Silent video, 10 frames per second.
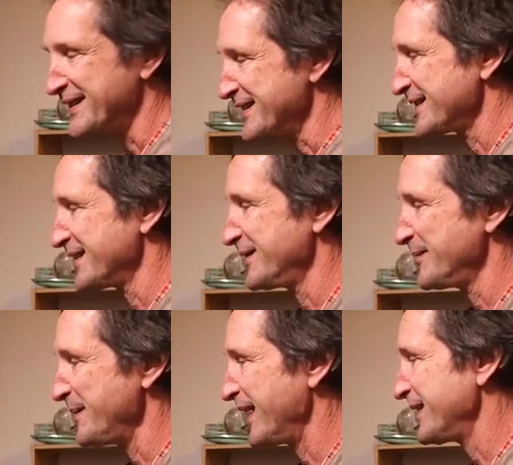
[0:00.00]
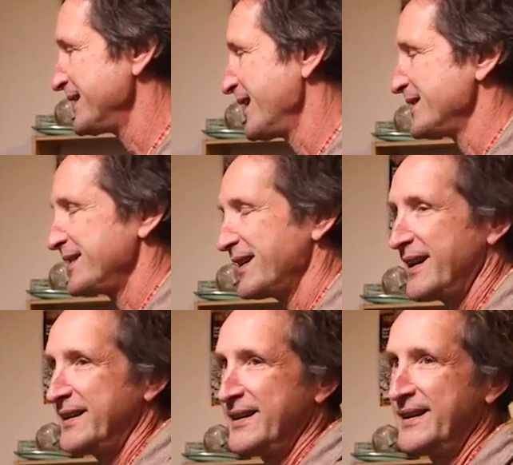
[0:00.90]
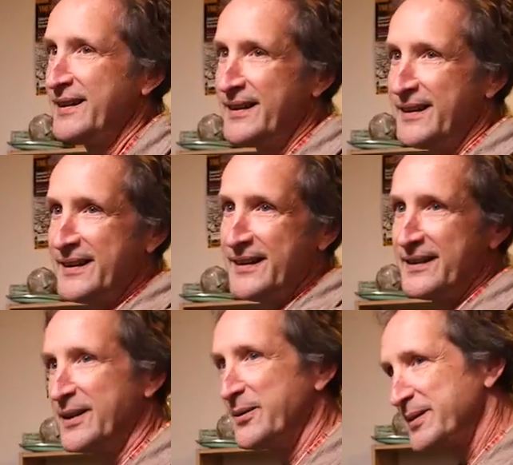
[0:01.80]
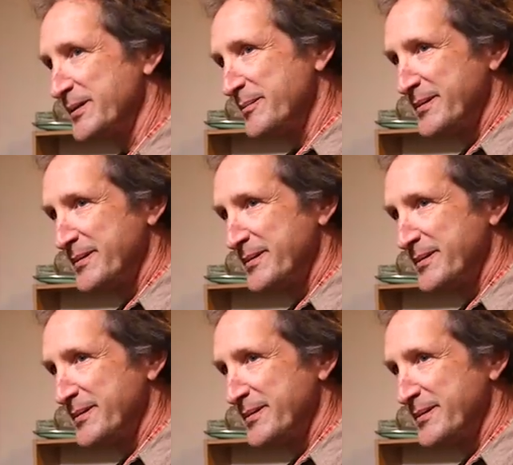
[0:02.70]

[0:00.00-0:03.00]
this little Macintosh that I loaned them.